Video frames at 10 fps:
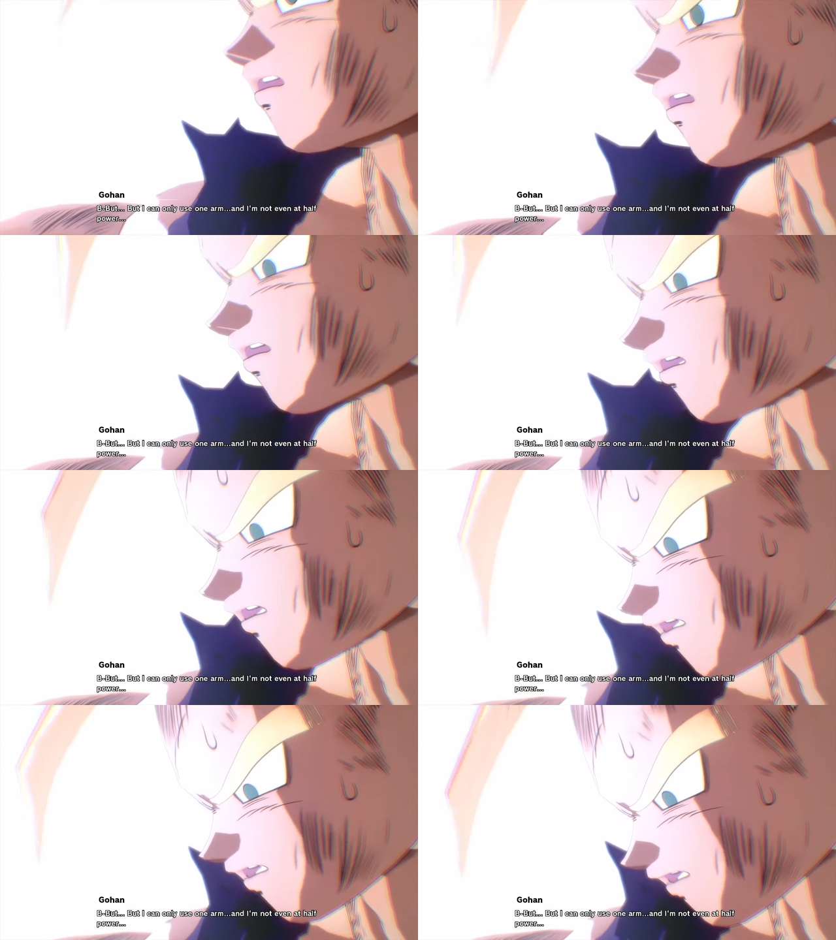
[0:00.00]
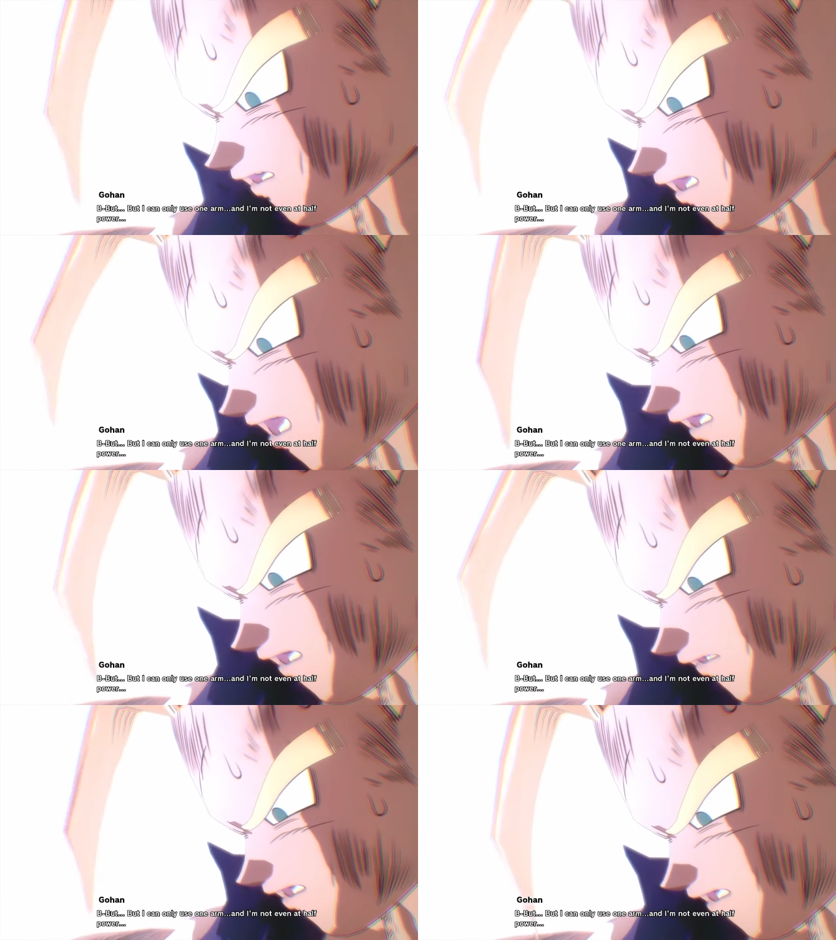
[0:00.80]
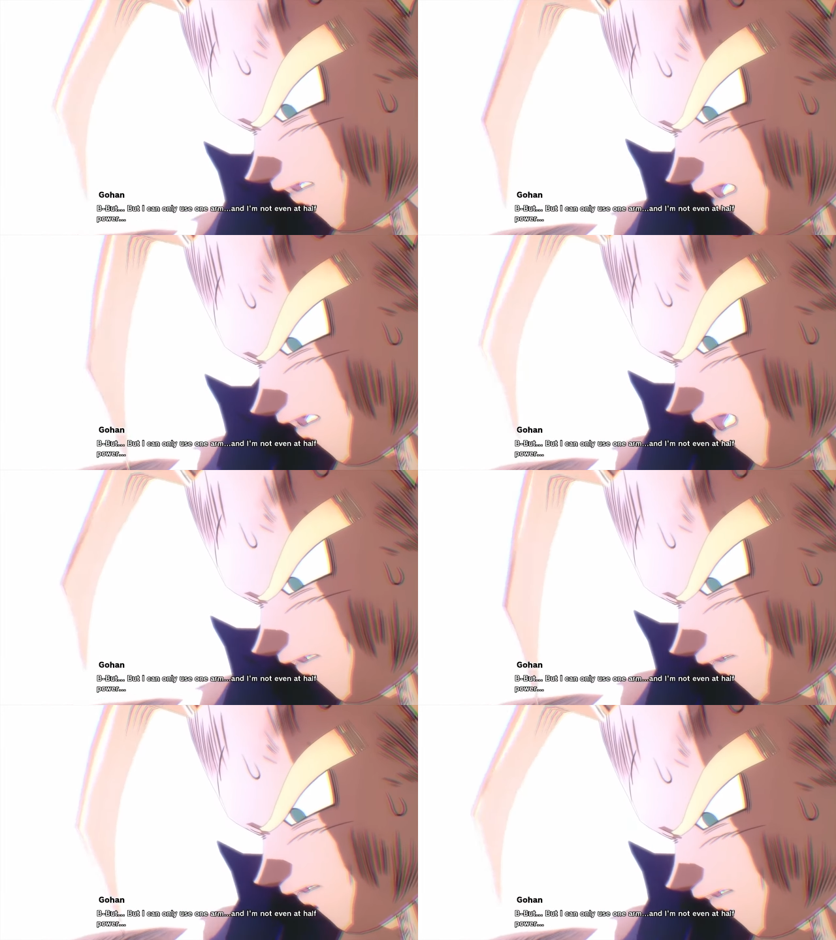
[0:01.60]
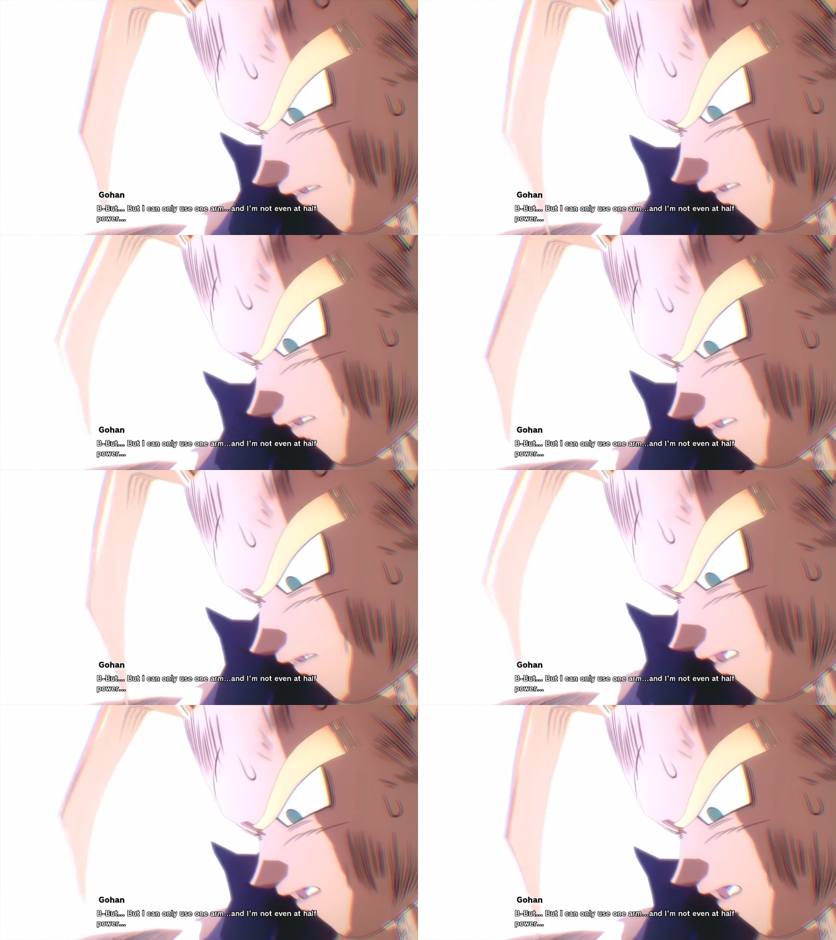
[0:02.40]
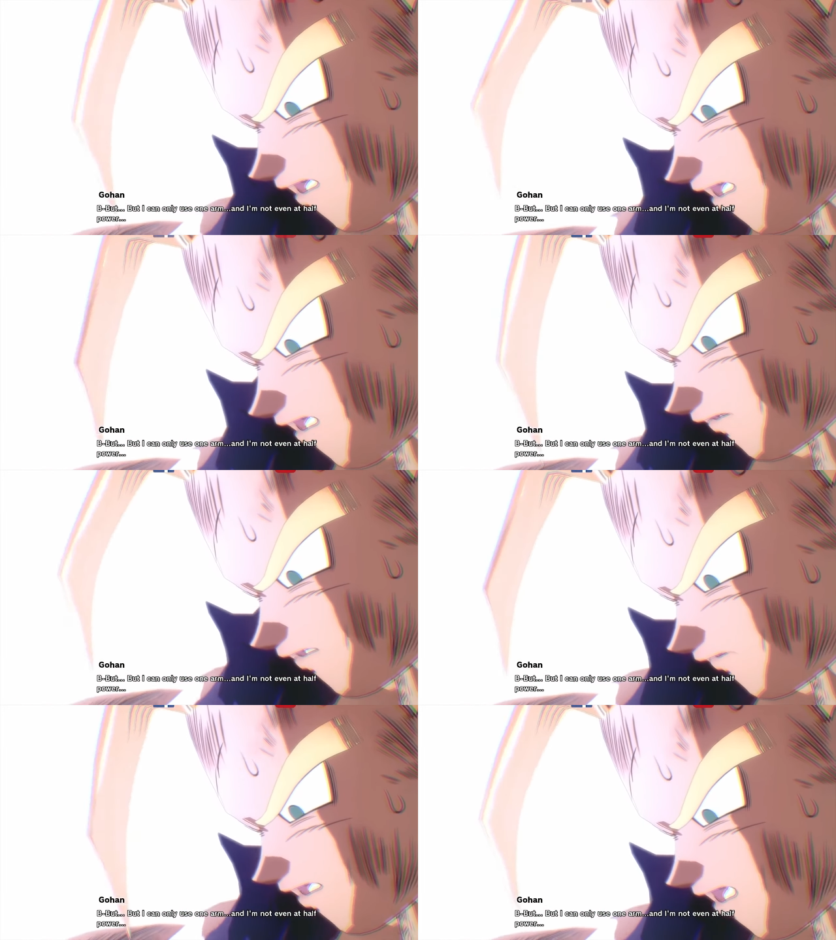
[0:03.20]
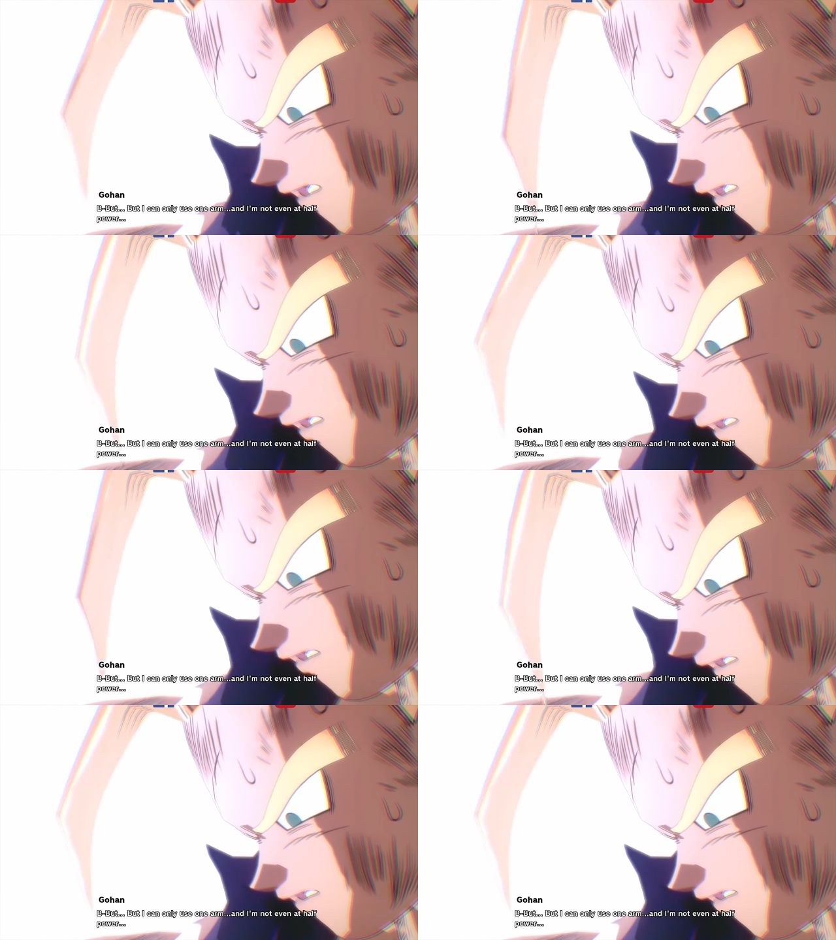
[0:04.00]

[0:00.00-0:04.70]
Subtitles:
[unreadable: no face in view]